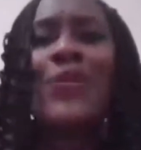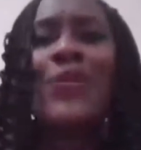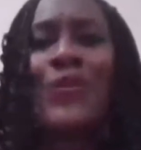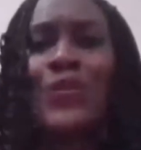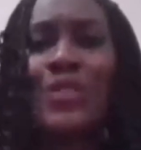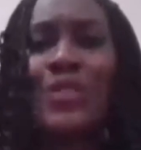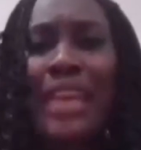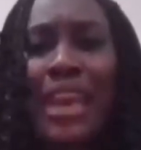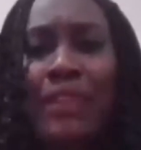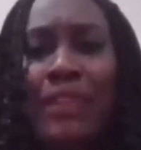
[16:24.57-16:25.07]

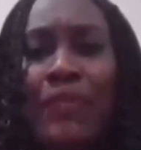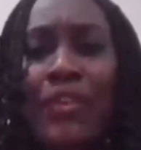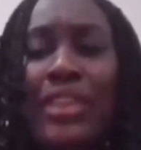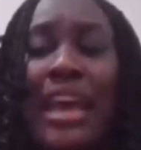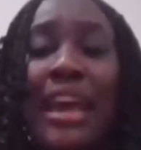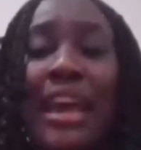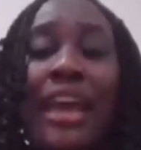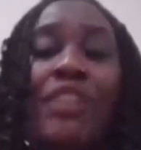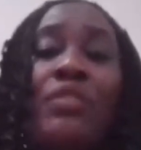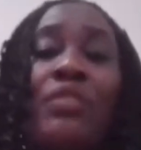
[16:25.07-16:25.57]
Then for
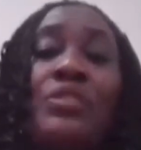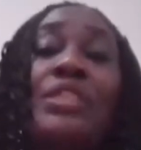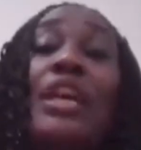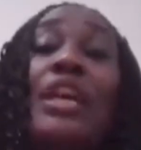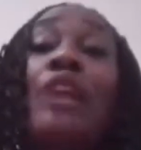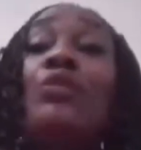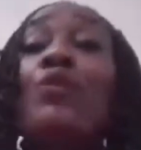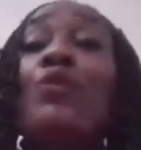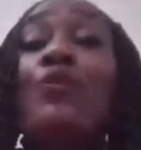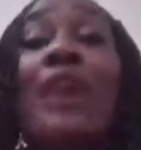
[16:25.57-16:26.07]
that kind of
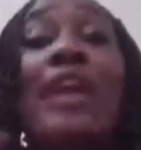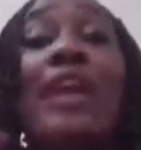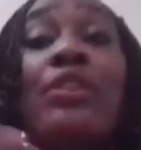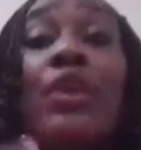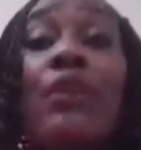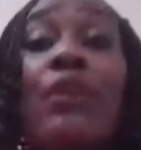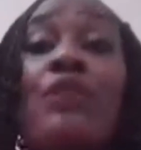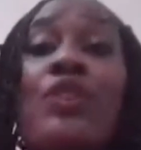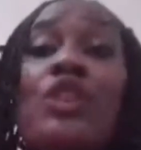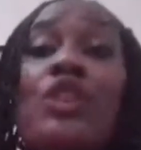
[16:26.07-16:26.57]
child, you find
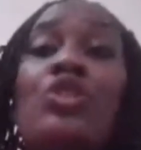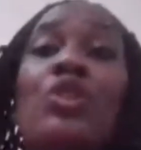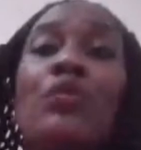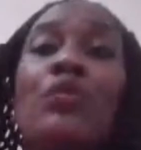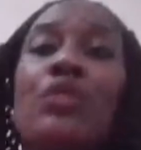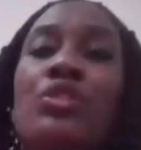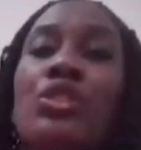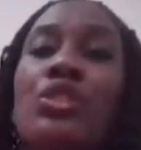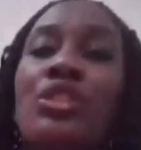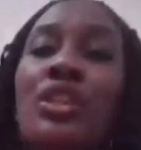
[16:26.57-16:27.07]
non-fiction
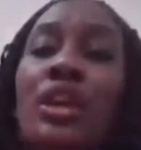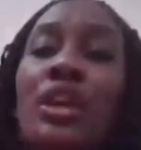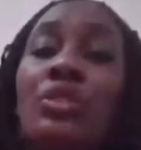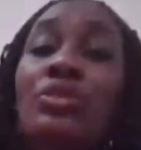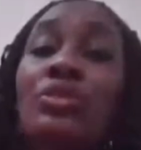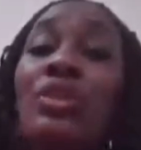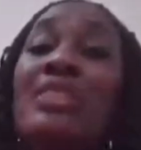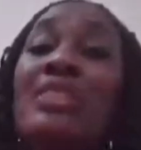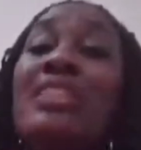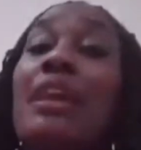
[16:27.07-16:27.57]
for the
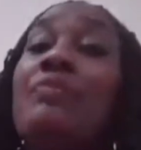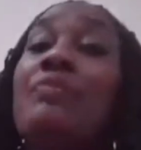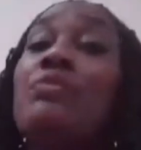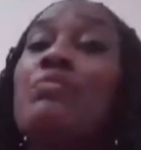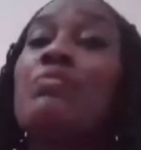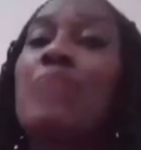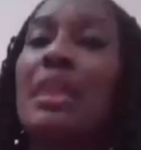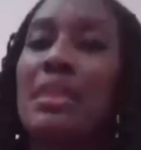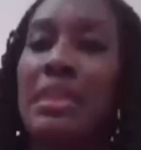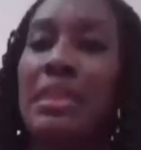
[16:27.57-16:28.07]
child. Just have to
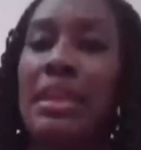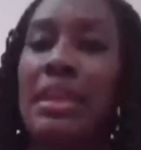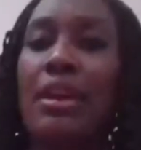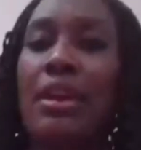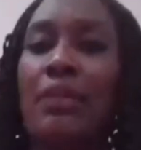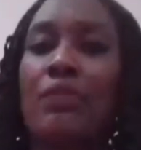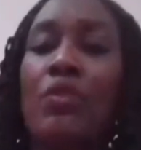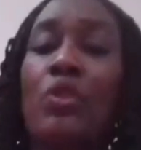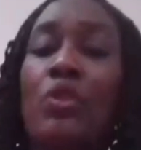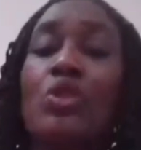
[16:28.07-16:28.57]
make the
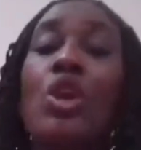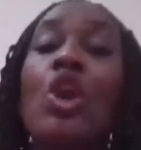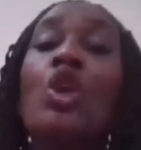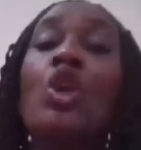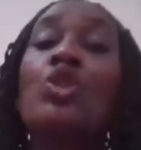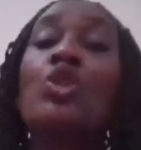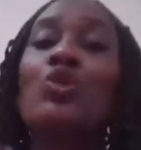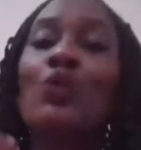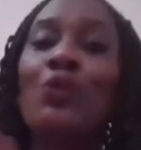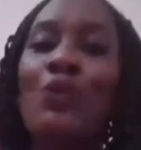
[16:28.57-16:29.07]
effort
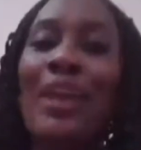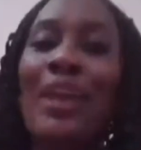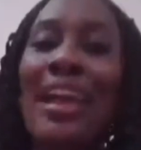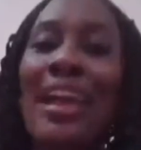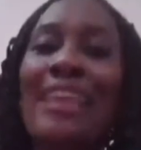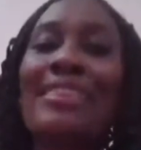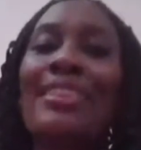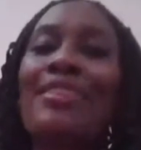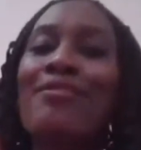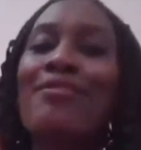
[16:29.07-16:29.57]
to
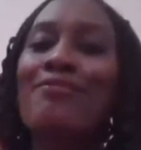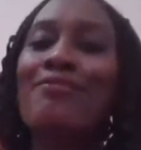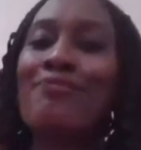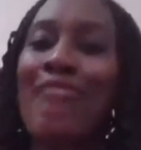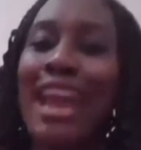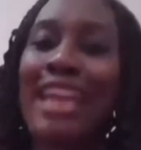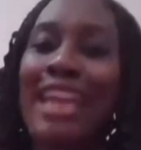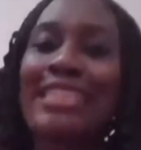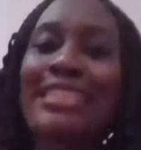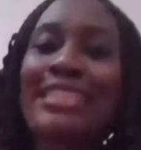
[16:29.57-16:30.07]
find the
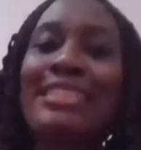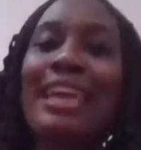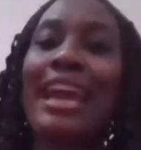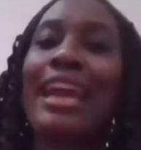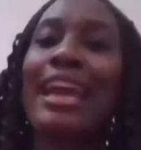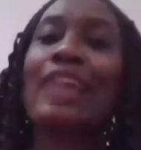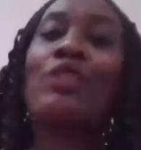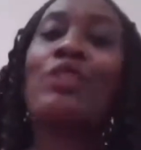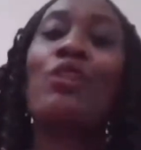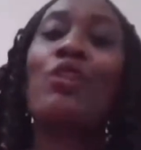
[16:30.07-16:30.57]
right
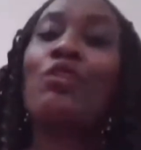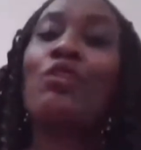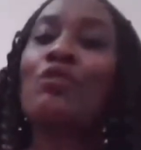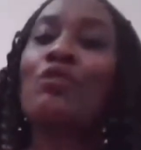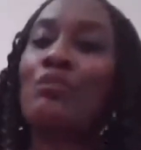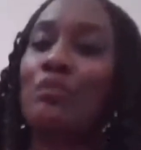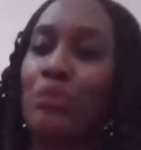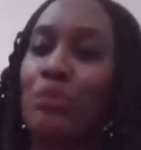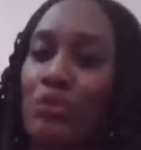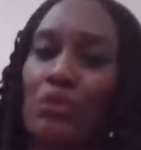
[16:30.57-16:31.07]
kind
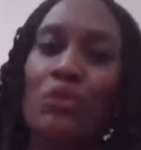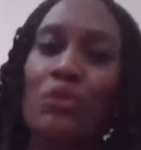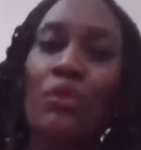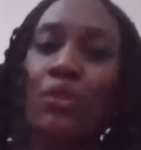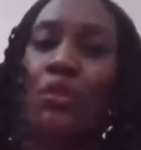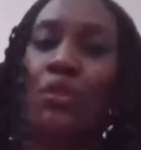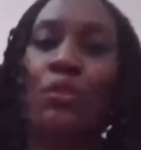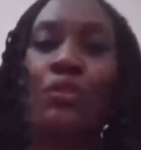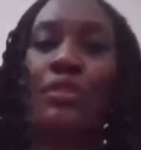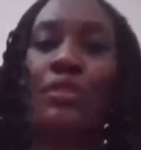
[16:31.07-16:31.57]
of book
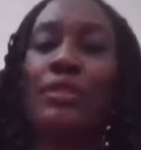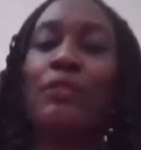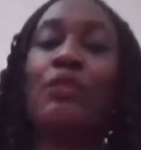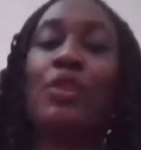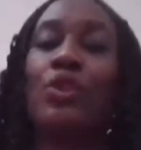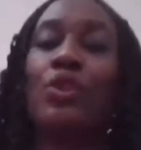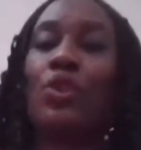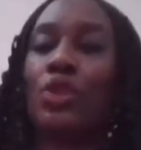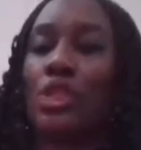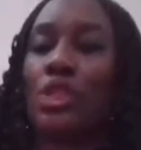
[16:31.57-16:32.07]

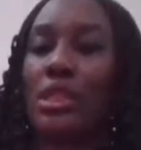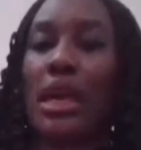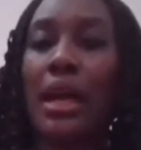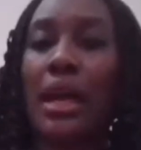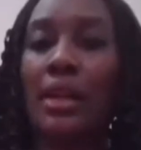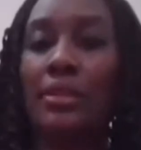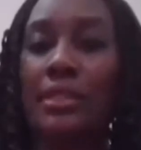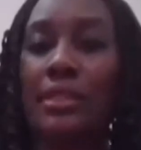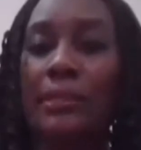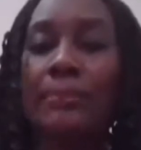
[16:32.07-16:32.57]
for your
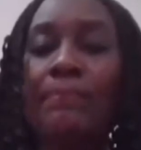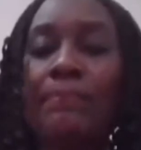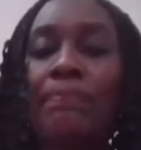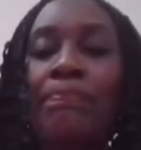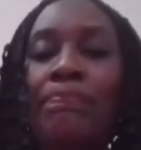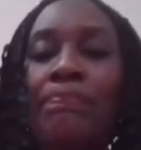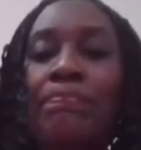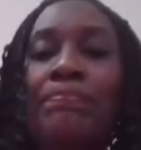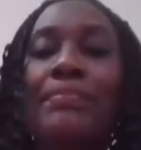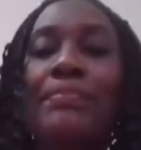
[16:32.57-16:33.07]
child.
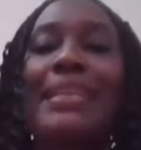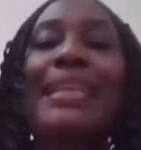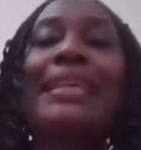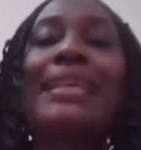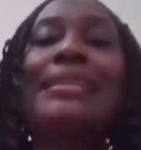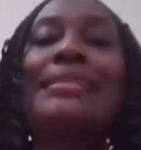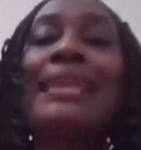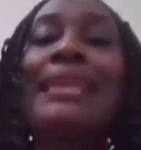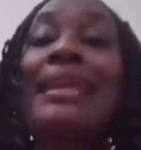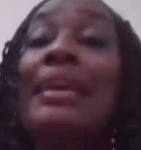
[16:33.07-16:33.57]

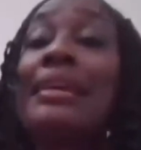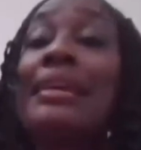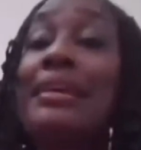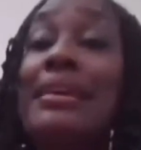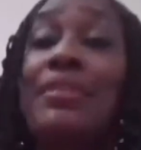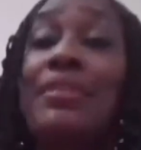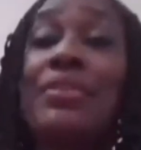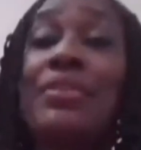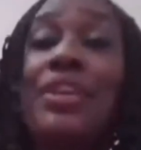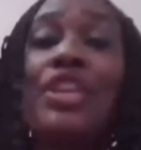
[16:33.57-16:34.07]
Then
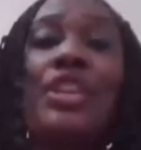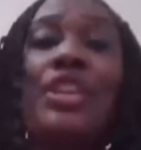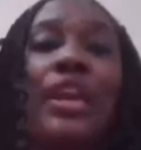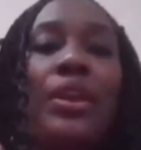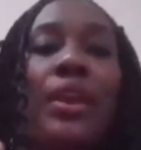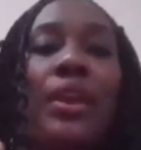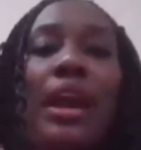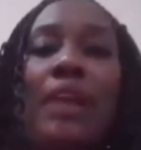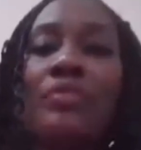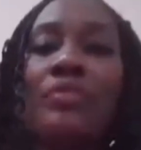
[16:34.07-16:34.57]
another thing that
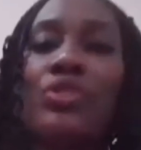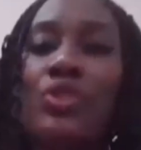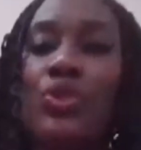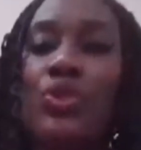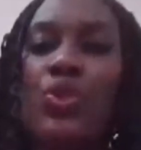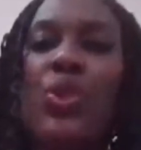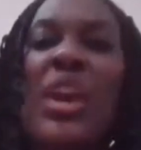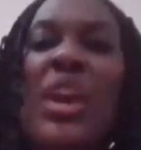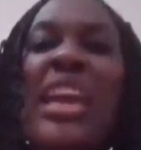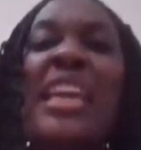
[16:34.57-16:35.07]
you have to
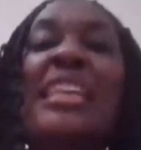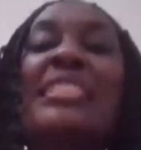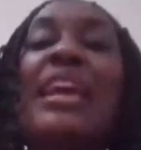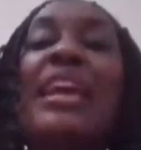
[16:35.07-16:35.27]
do is